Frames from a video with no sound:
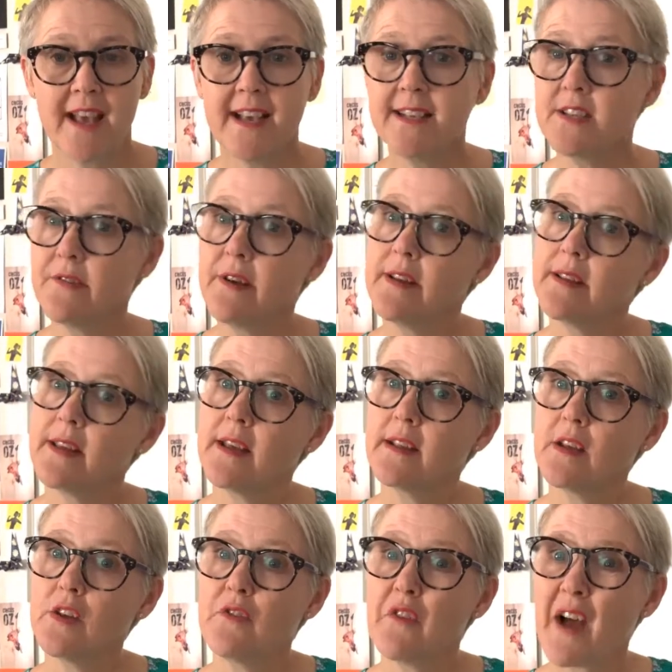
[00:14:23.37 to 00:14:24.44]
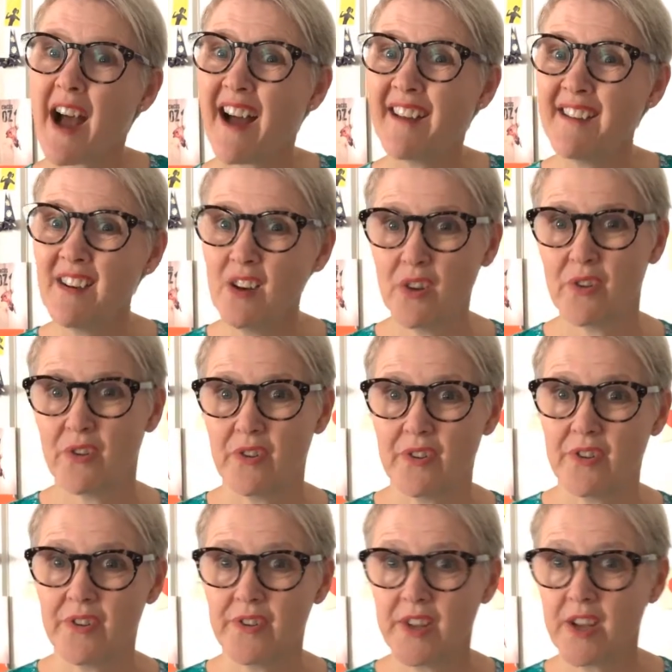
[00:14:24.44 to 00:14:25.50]
Is there anything that you've
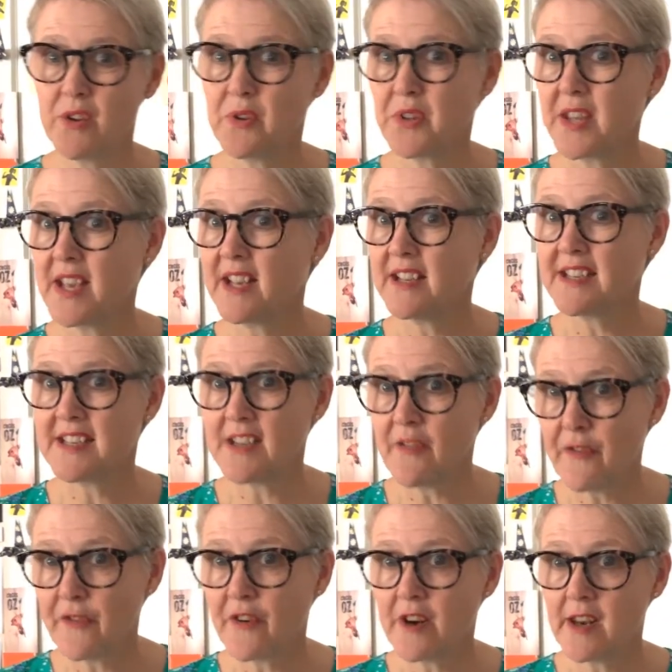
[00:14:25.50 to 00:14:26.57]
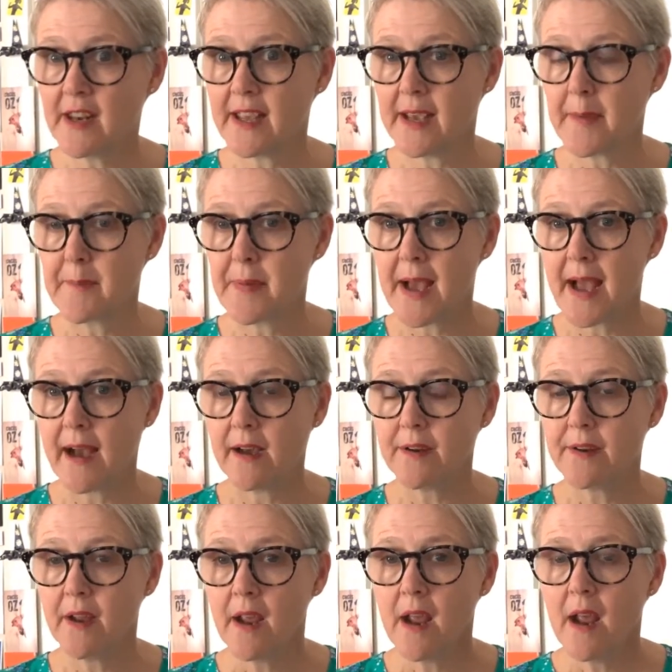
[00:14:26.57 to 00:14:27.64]
unlearned that you think differently about?